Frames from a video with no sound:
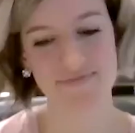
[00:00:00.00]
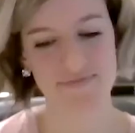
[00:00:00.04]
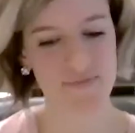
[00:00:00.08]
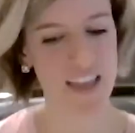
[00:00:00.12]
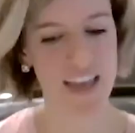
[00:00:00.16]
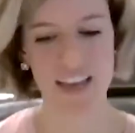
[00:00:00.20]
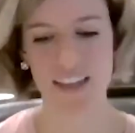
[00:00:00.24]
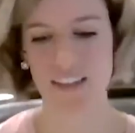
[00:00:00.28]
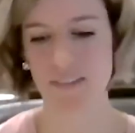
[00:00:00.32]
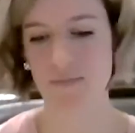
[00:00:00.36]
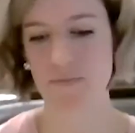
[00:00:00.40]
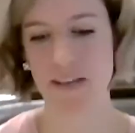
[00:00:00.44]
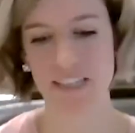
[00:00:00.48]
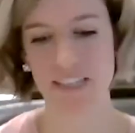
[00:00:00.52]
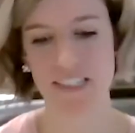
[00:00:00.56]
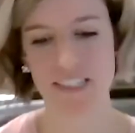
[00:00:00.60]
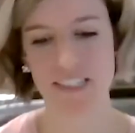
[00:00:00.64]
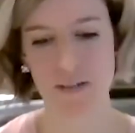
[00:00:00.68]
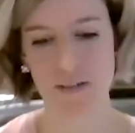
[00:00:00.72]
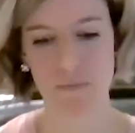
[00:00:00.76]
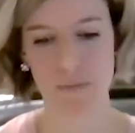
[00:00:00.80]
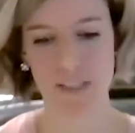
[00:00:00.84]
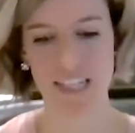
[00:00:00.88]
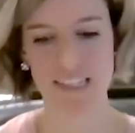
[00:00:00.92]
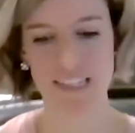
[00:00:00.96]
That makes
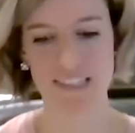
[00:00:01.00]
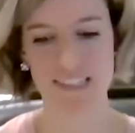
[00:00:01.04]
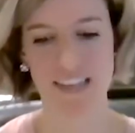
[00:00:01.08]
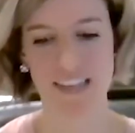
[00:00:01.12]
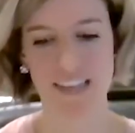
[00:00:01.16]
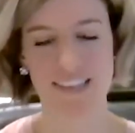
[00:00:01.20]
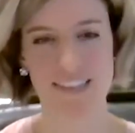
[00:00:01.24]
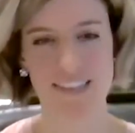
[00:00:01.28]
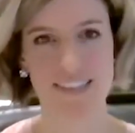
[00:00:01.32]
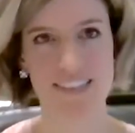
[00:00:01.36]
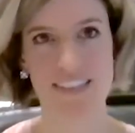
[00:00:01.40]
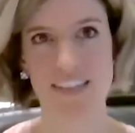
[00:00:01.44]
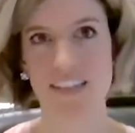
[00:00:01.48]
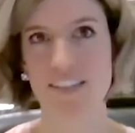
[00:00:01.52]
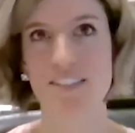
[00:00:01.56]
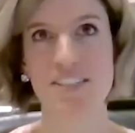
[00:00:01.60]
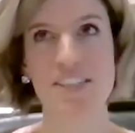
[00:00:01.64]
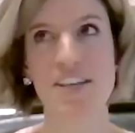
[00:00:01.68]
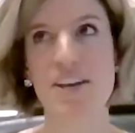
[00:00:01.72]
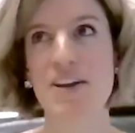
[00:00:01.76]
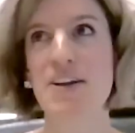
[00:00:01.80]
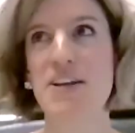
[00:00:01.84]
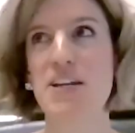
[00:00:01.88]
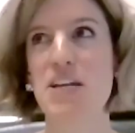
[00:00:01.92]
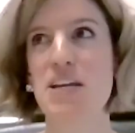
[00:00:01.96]
complete sense. Is
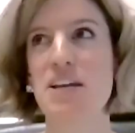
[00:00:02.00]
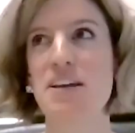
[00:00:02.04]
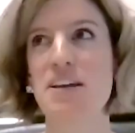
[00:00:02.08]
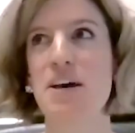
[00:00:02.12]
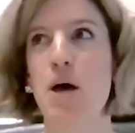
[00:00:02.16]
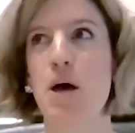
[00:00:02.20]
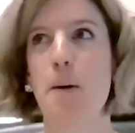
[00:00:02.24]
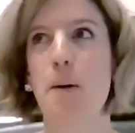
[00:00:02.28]
there any